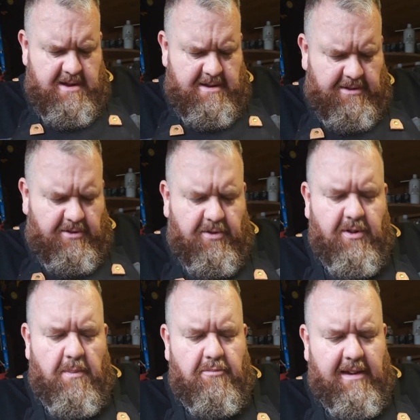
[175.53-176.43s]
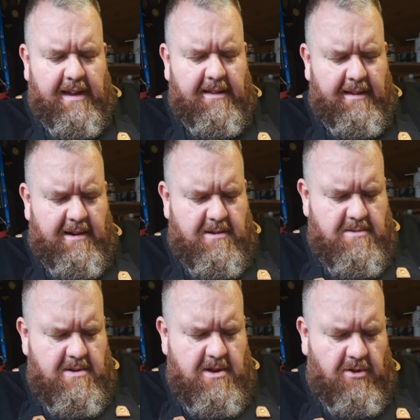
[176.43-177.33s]
Just to bring it
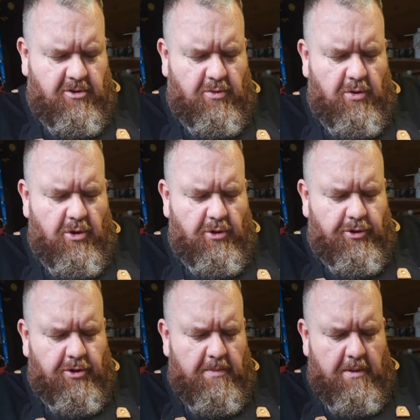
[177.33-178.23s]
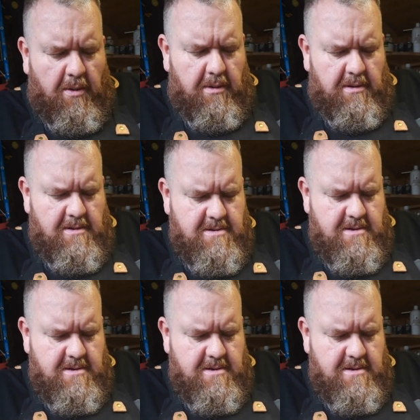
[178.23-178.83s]
down towards the bowl.